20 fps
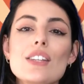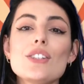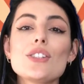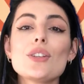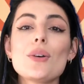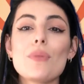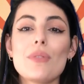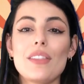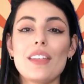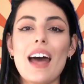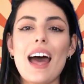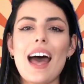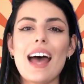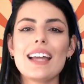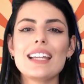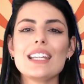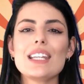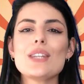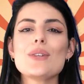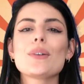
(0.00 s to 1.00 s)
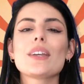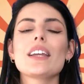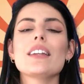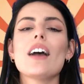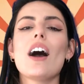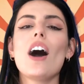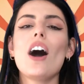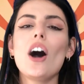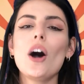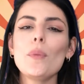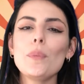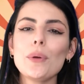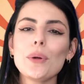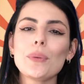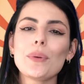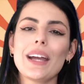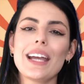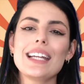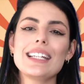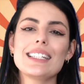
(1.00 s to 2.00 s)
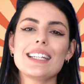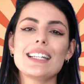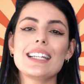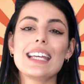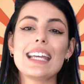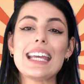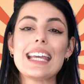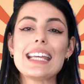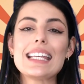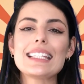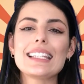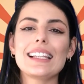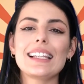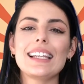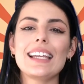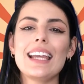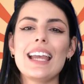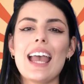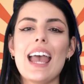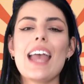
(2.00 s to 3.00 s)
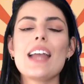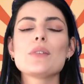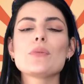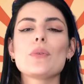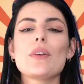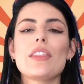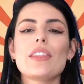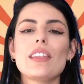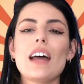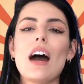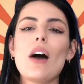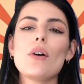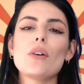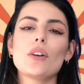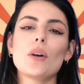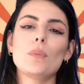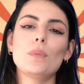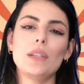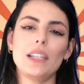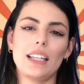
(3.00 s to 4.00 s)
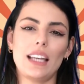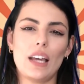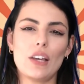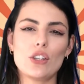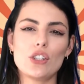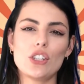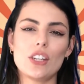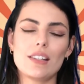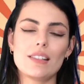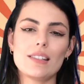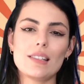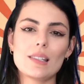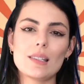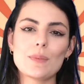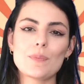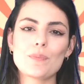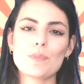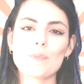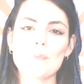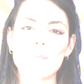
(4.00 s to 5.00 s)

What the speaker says: so that you can operate it easily and without complications.